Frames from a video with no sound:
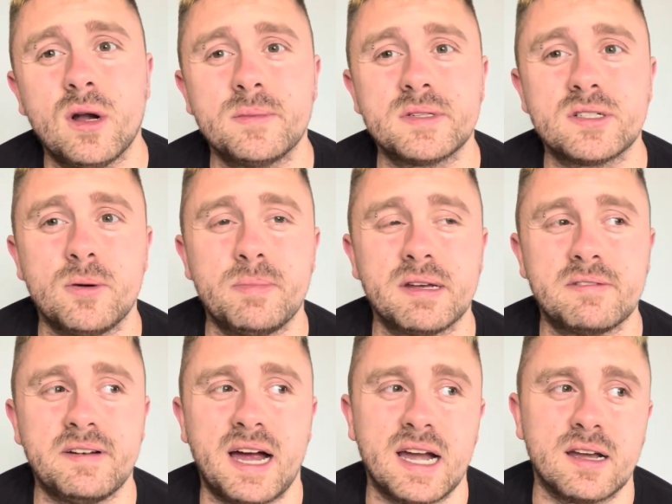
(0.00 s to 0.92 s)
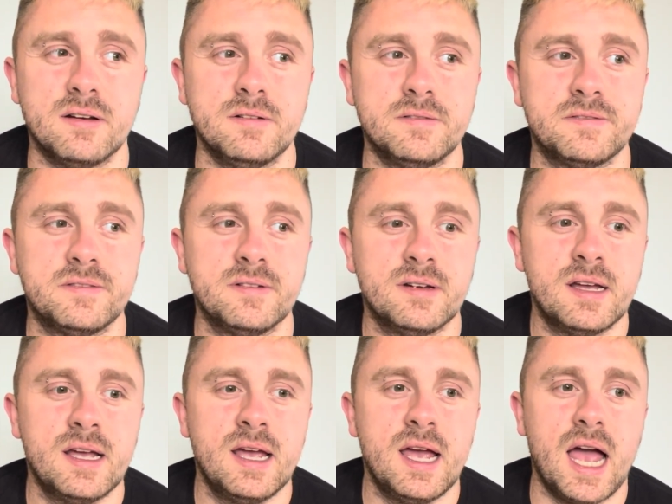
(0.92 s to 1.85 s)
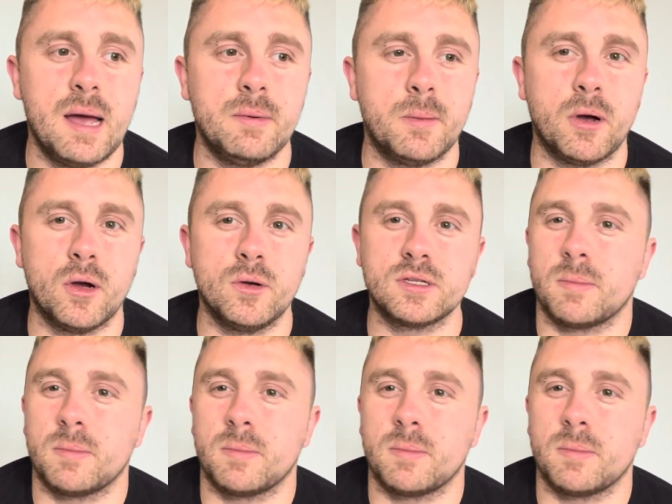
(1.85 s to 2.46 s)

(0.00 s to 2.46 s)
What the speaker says: I'm just not a big fan of MMOs.